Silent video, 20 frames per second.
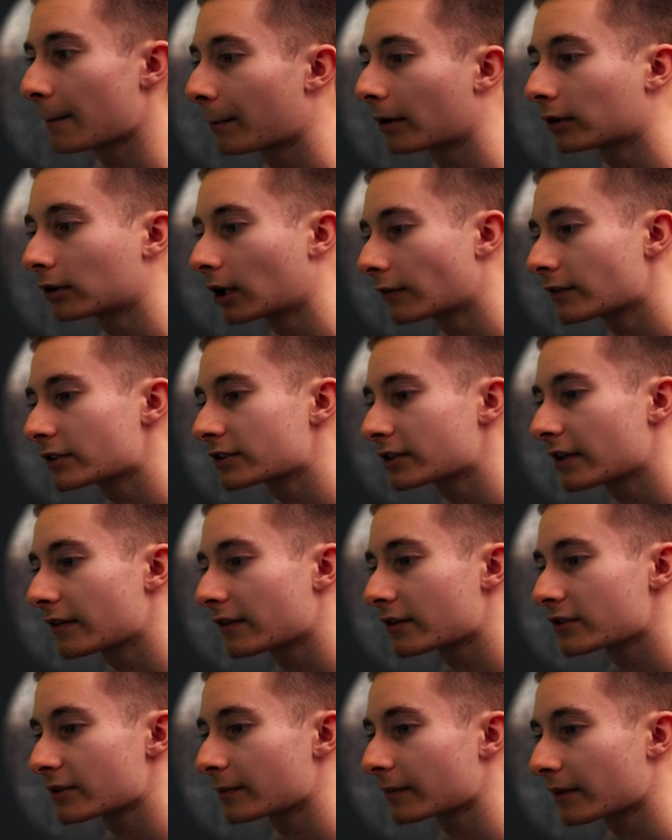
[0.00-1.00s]
But obviously
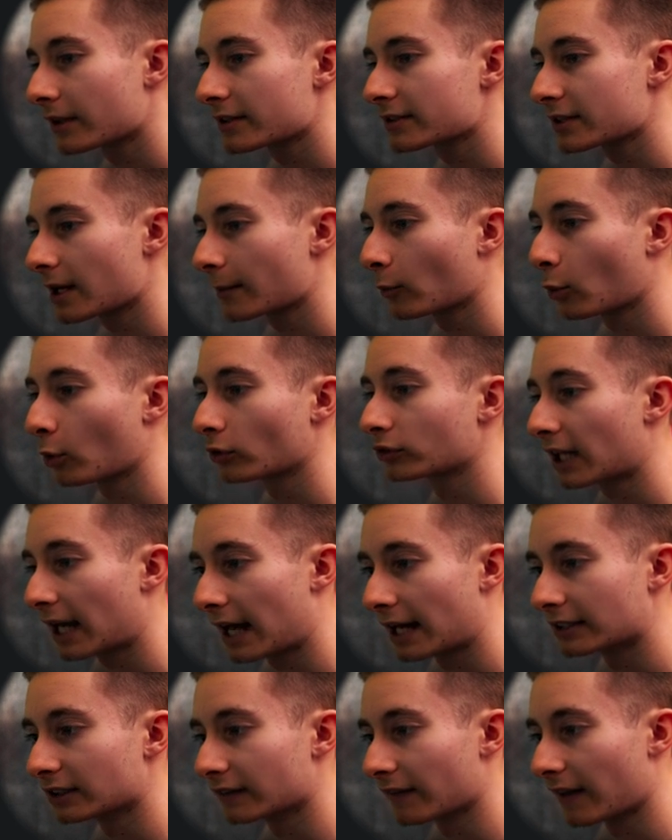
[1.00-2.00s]
there's some things I'm going to
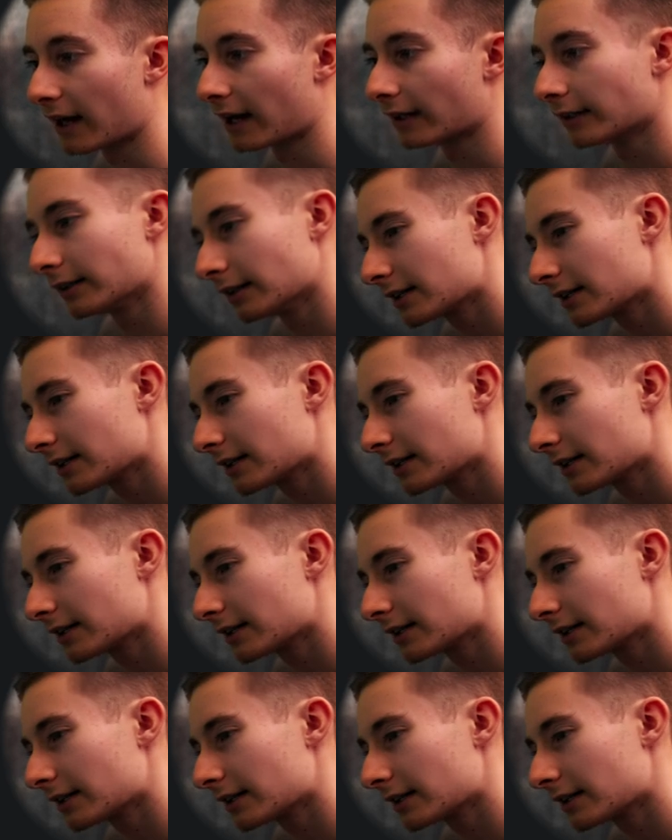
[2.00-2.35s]
add to that.